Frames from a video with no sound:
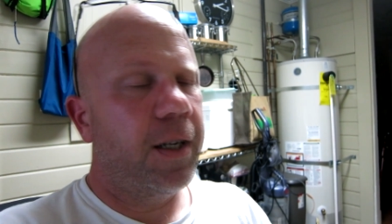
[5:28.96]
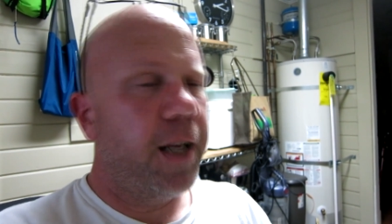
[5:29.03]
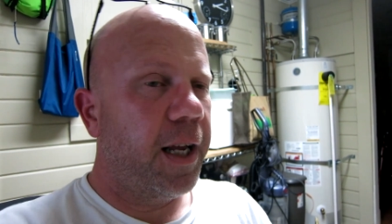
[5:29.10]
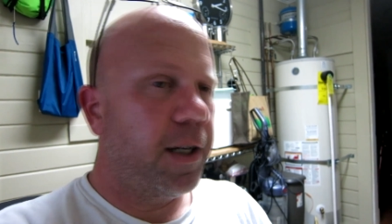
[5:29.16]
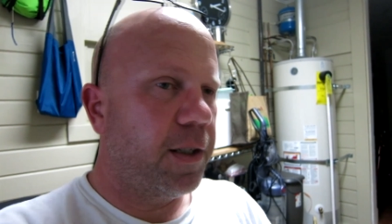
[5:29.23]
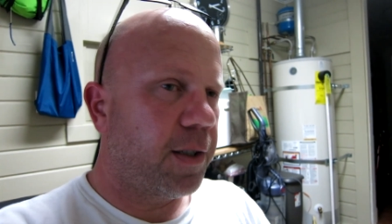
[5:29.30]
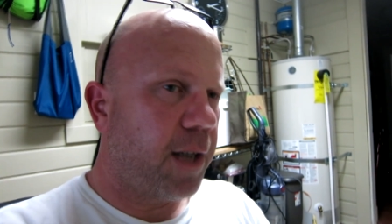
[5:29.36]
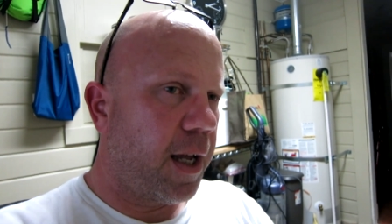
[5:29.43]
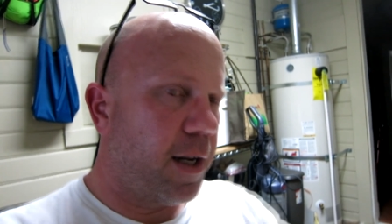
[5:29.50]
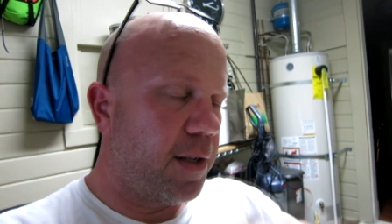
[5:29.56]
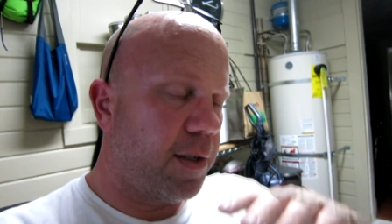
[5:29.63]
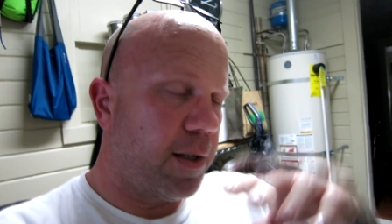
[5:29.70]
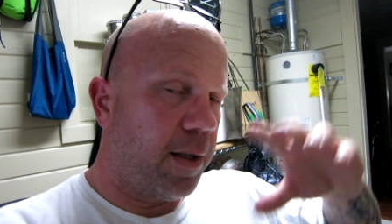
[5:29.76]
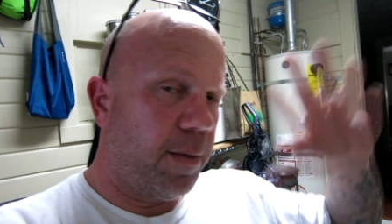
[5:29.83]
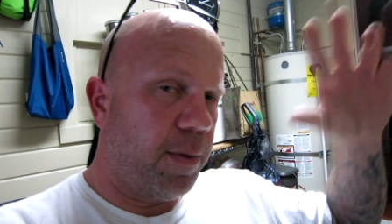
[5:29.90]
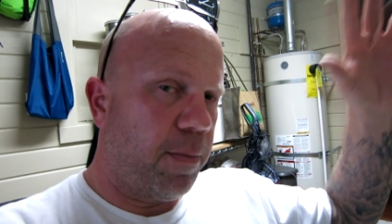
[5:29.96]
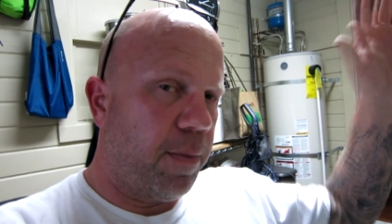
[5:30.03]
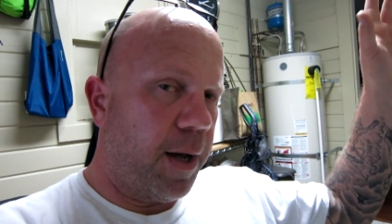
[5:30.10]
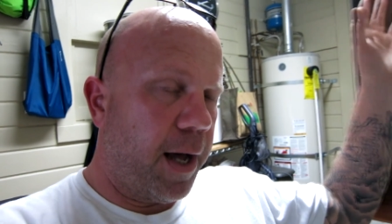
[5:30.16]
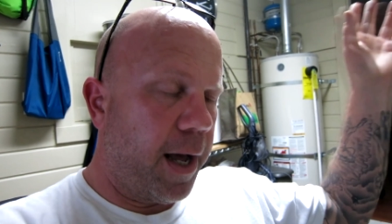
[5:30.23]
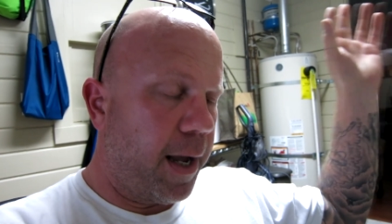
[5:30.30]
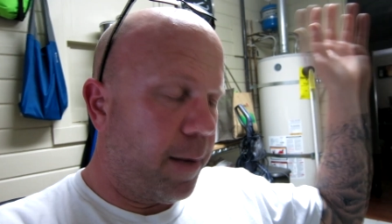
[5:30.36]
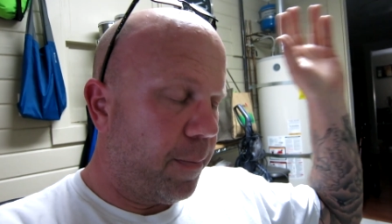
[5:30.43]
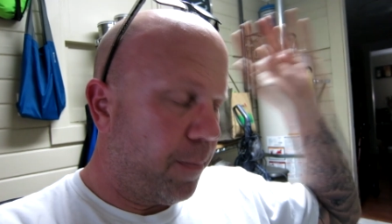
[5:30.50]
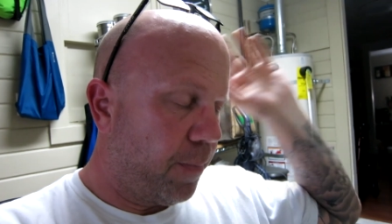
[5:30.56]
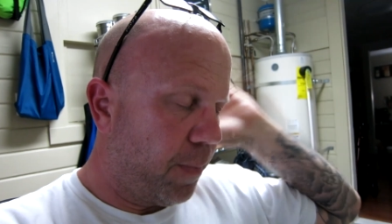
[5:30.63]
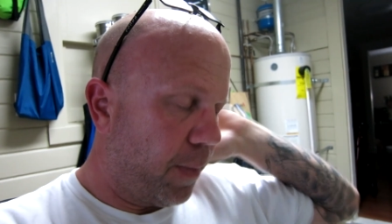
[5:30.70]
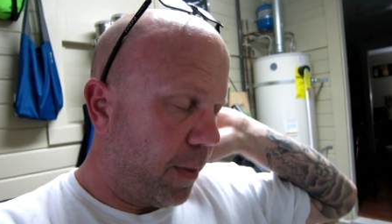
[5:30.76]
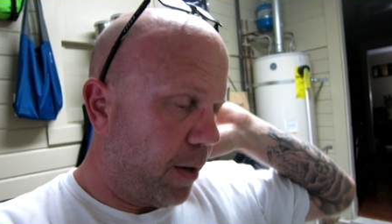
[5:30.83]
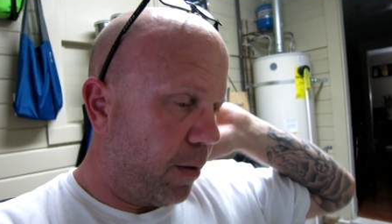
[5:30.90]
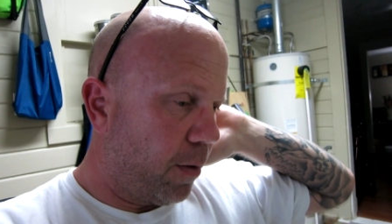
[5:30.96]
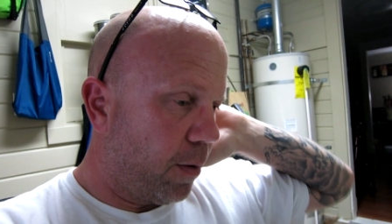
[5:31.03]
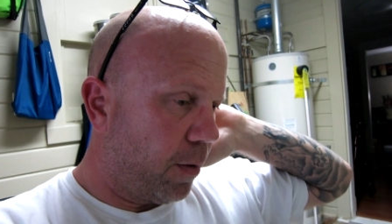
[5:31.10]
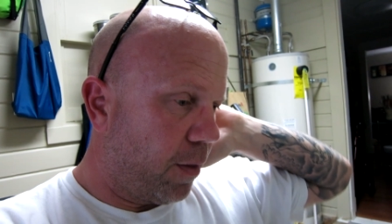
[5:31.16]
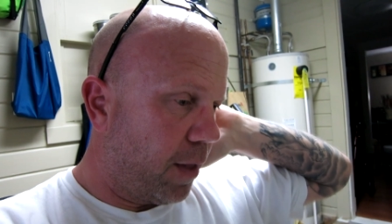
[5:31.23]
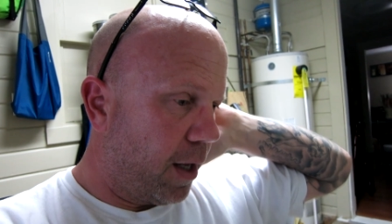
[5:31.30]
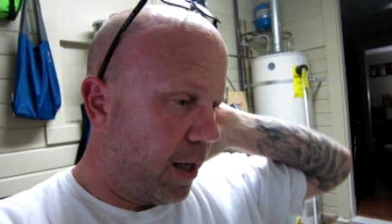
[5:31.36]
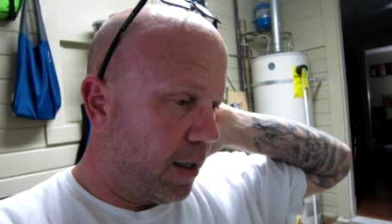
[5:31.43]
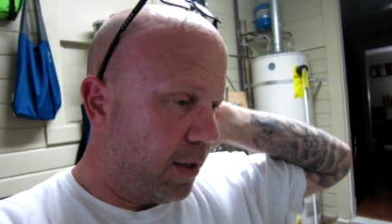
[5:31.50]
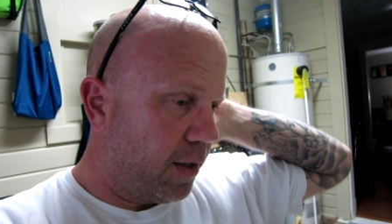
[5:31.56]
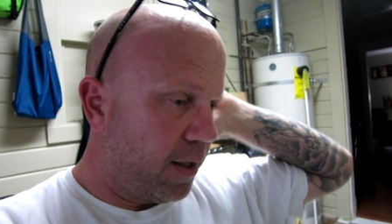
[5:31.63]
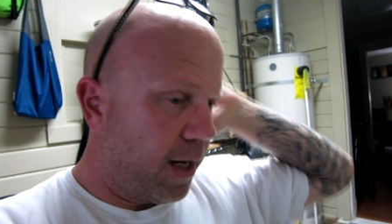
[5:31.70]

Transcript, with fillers: day just kind of slipped by. There are things